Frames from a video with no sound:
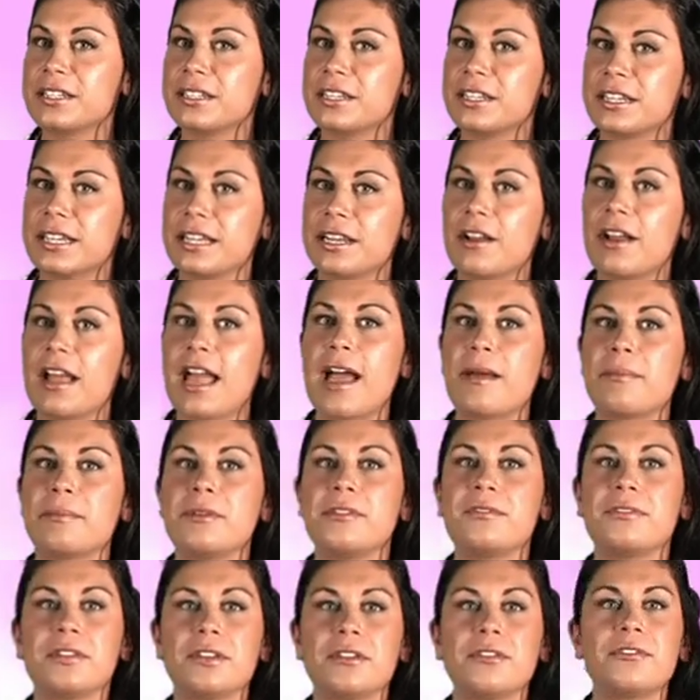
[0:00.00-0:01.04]
a look at our app
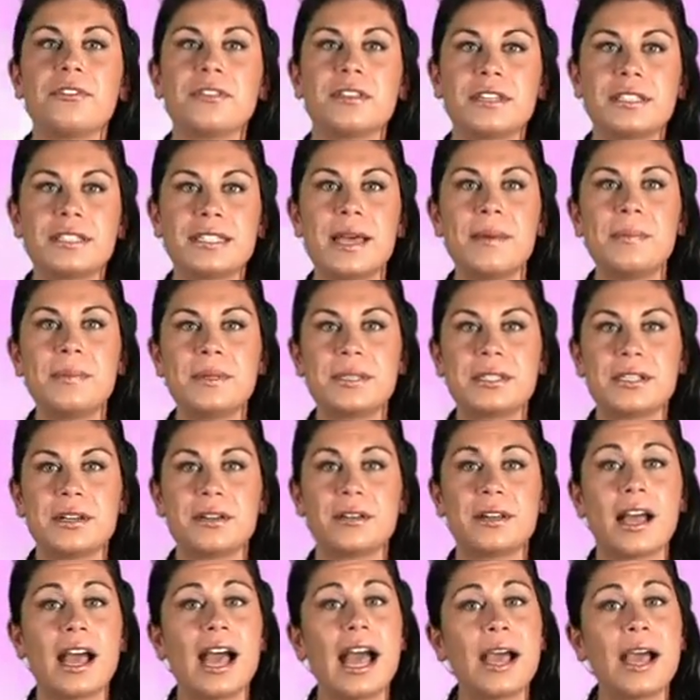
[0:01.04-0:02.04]
review for this episode.